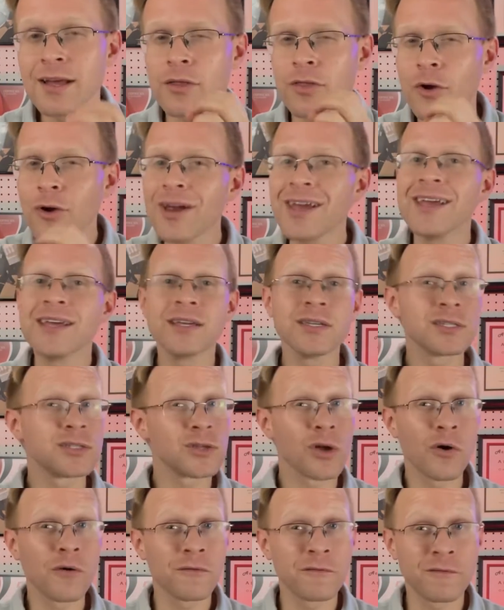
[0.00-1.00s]
There is
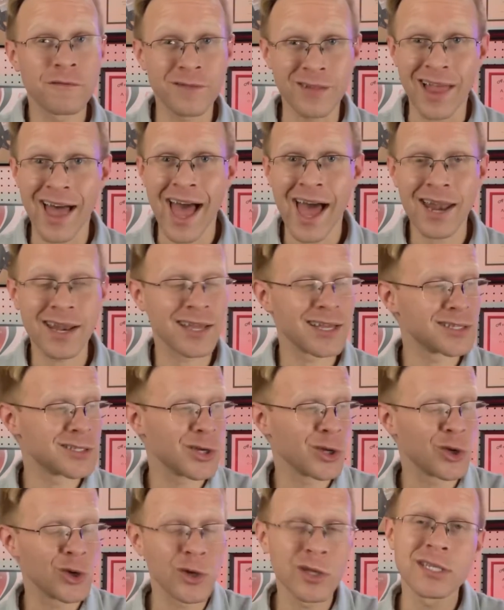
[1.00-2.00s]
no flat, it's
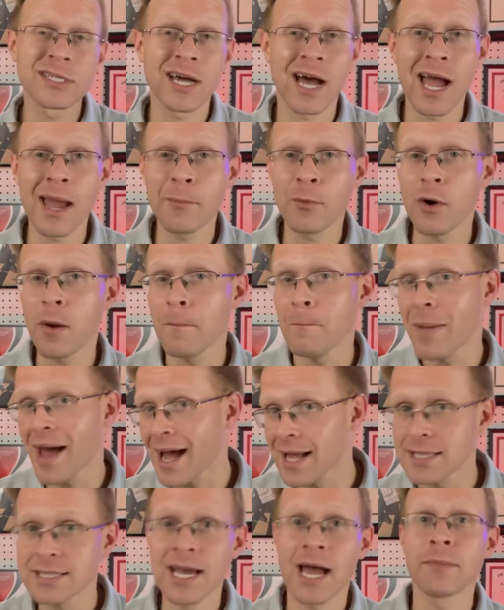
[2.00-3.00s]
a good time or a
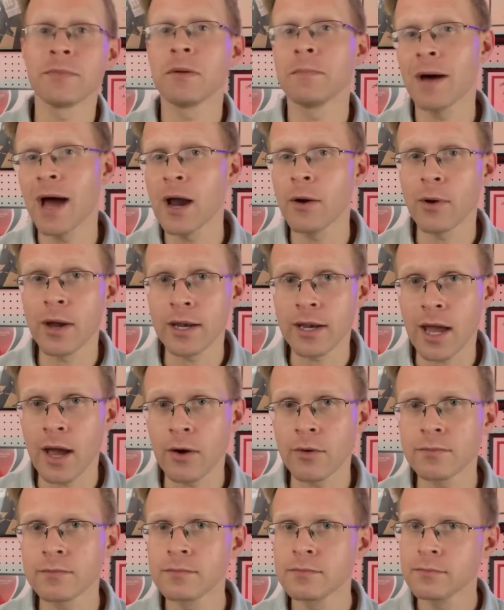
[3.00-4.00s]
bad time to buy right
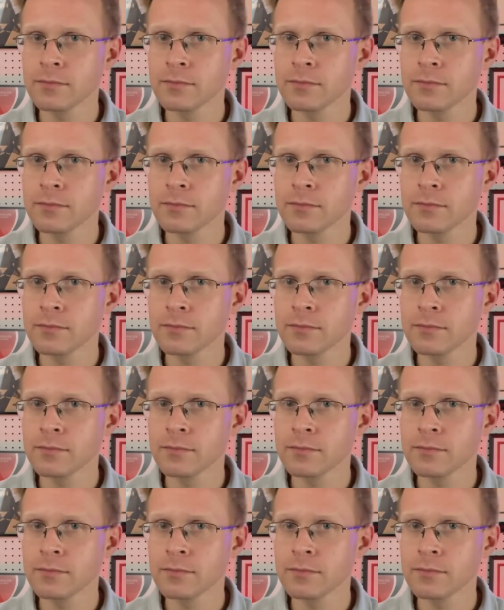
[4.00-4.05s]
now.